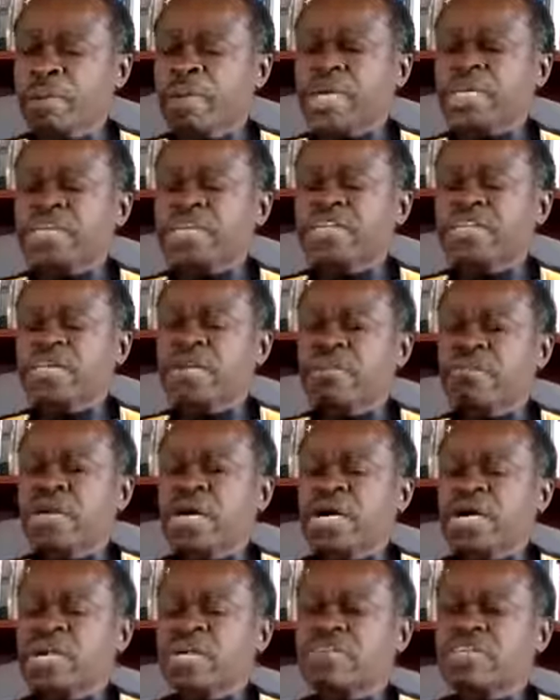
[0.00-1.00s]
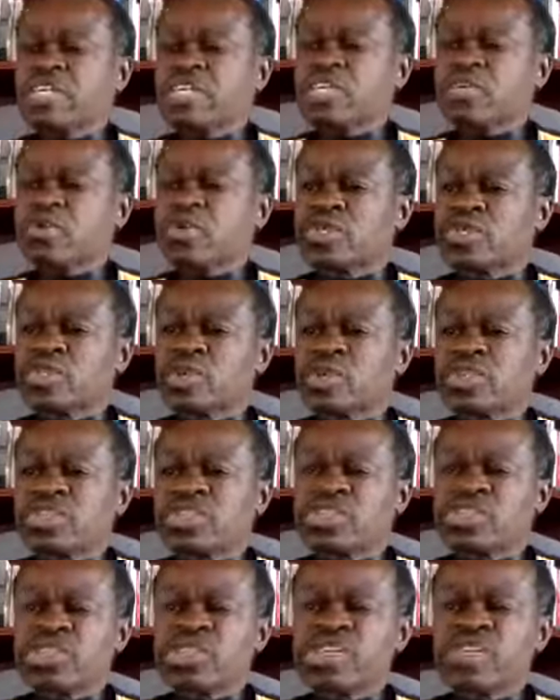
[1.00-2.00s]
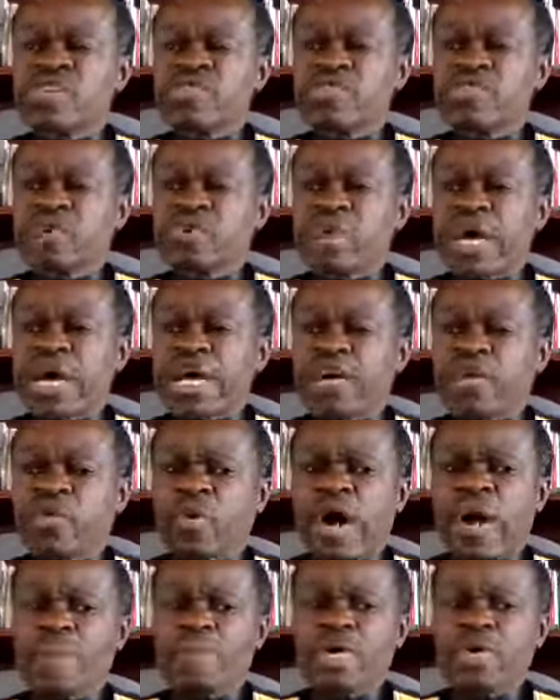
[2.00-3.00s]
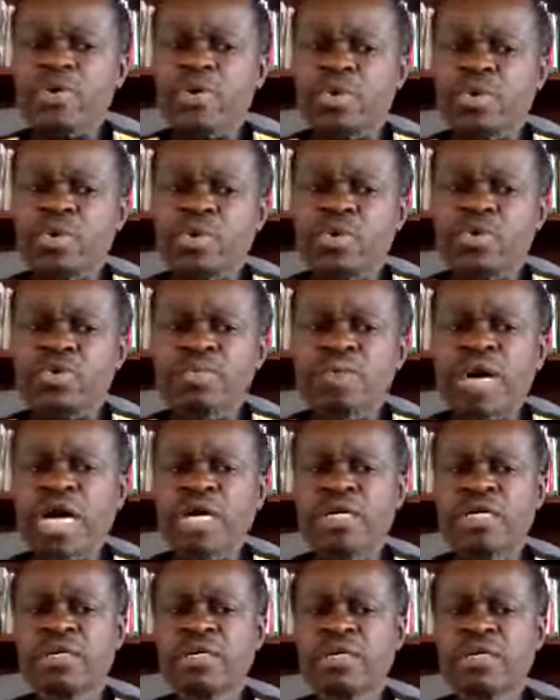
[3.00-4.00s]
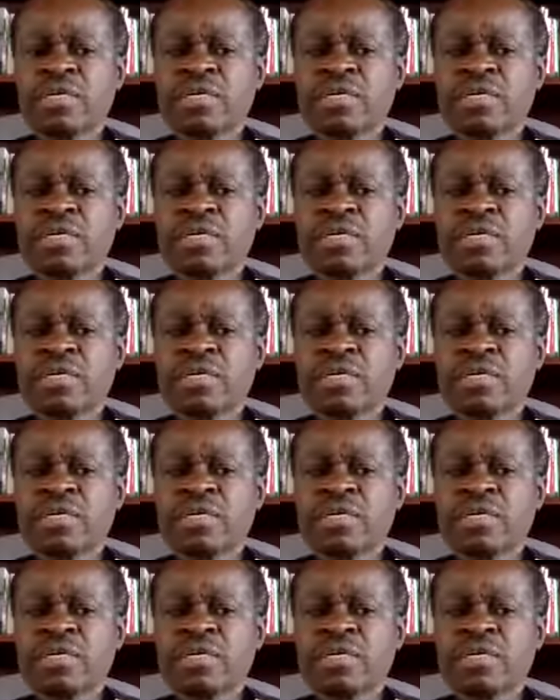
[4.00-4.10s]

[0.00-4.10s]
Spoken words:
but in the manner that it was conceived by Kwame Nkrumah,